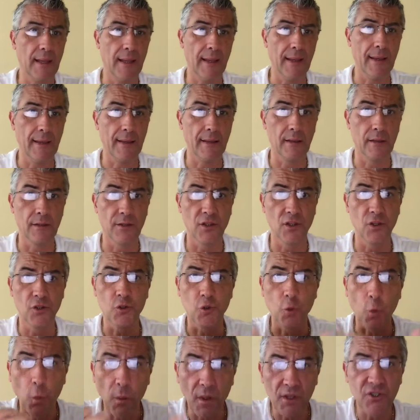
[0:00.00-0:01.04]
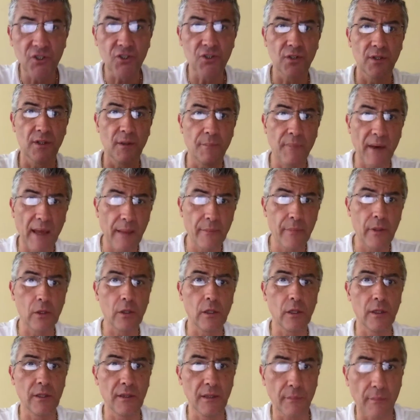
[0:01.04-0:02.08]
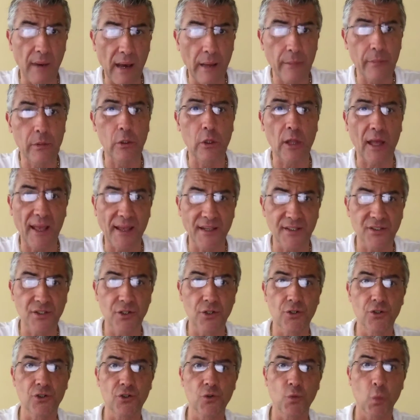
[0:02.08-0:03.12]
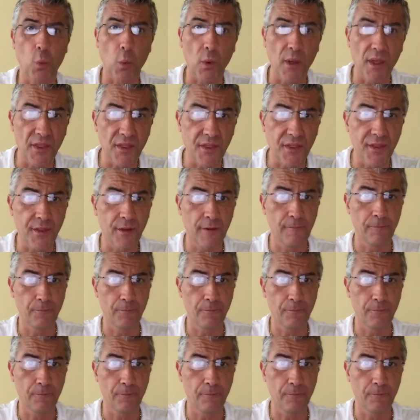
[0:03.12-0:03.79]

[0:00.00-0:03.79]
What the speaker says: and to which the Bible answers with